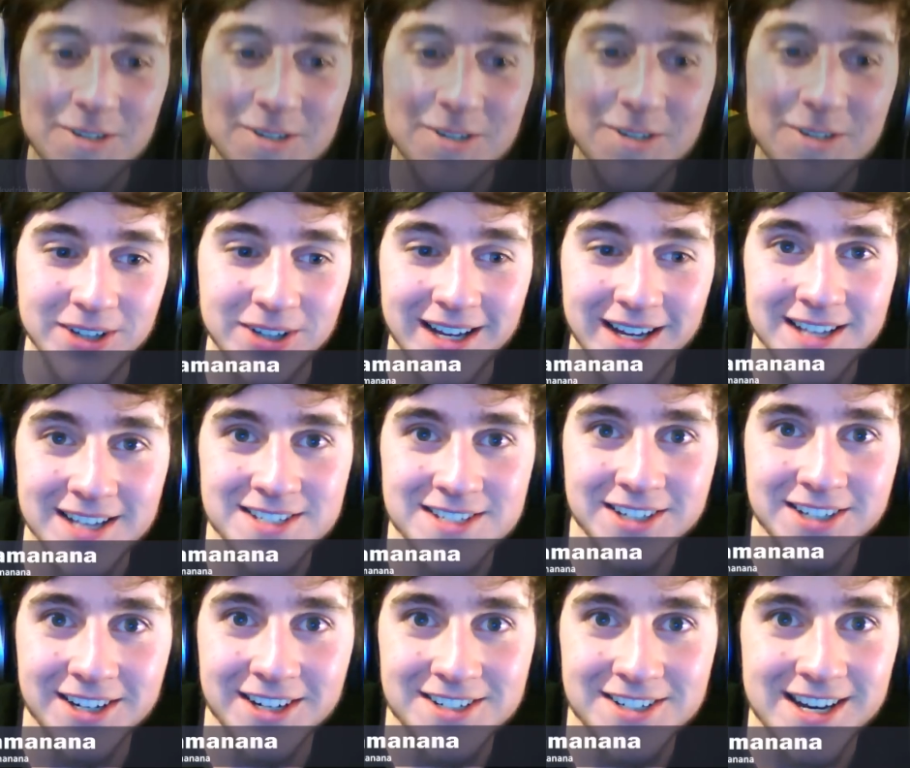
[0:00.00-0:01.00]
special guest
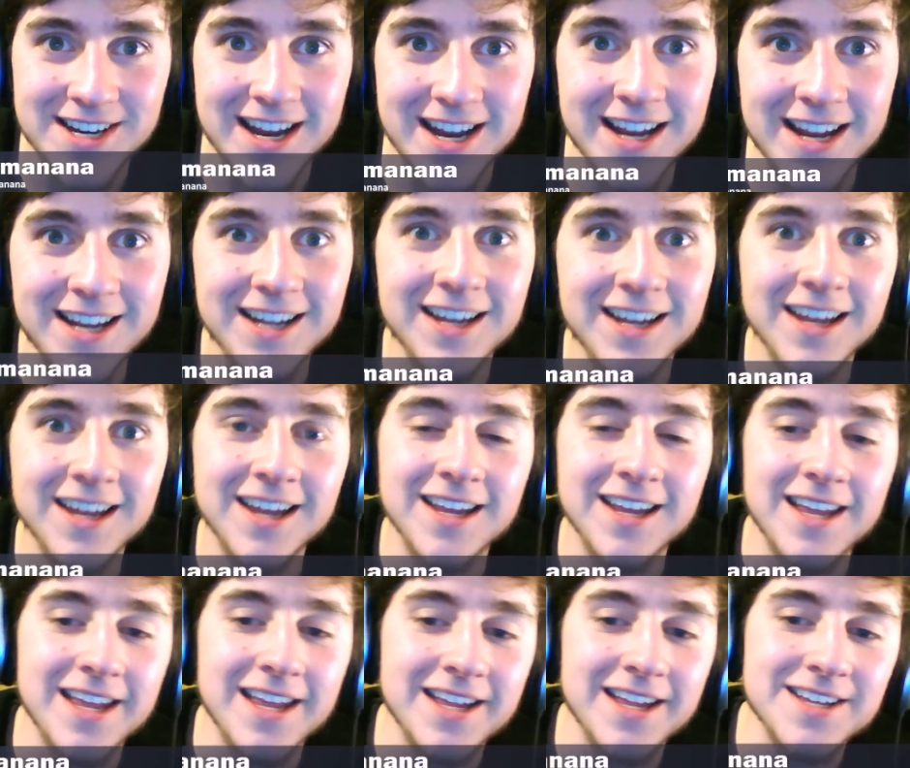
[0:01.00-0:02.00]
on today
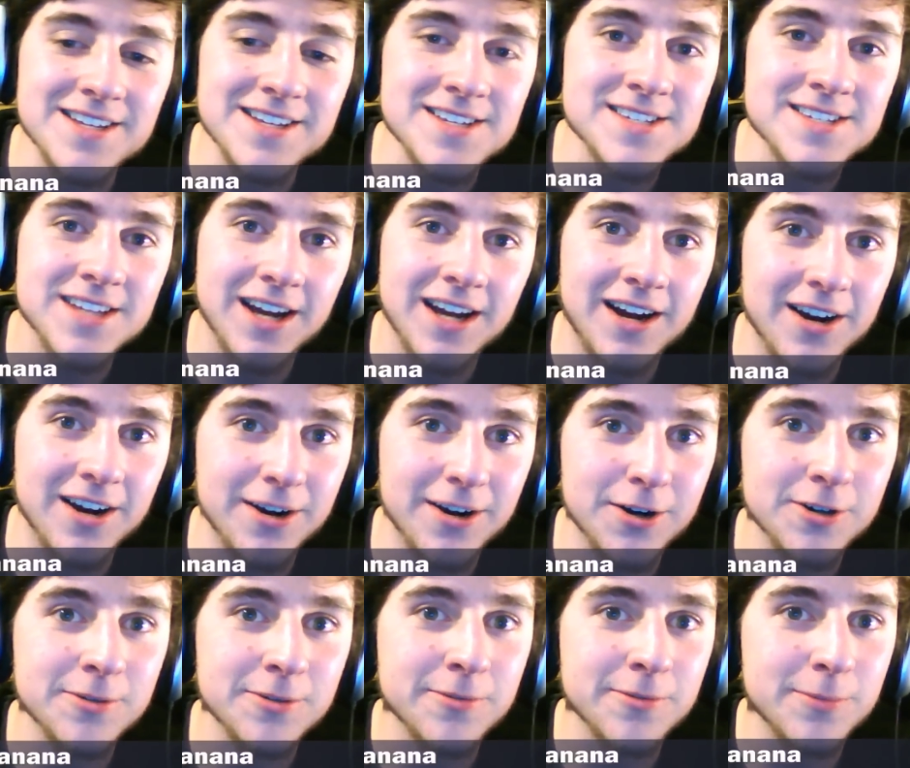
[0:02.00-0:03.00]
is
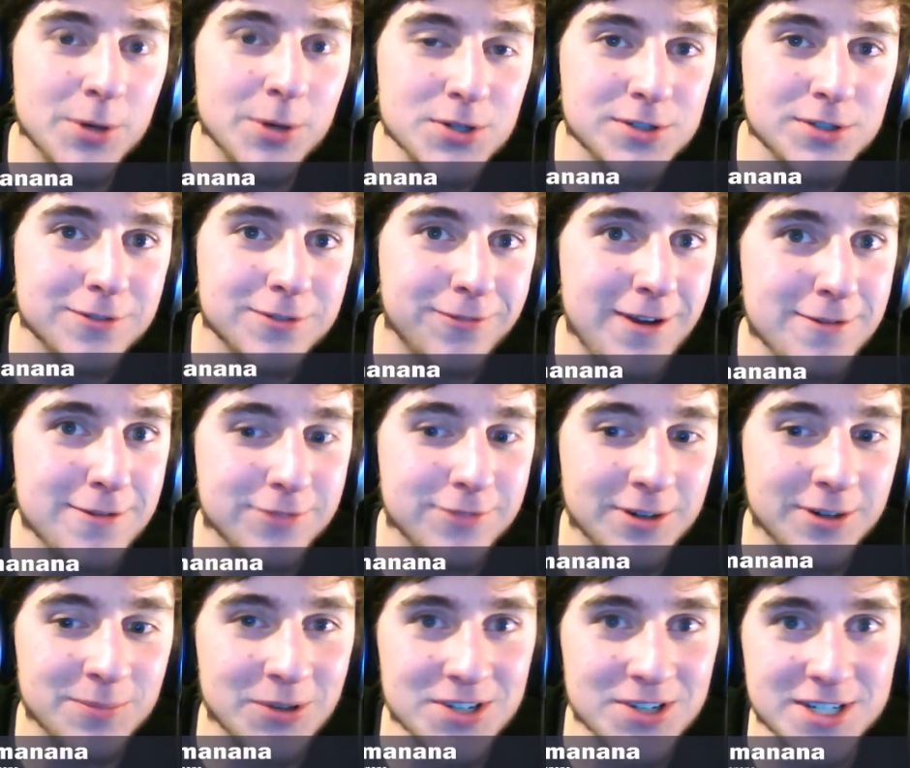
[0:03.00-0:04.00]
our most
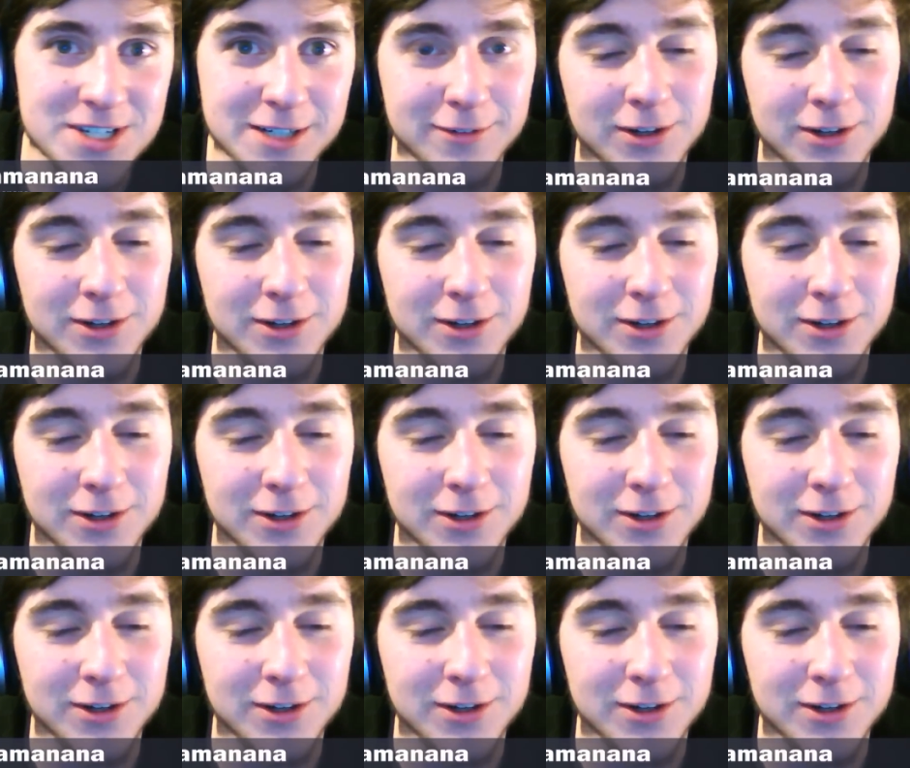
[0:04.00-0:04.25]
favorite person of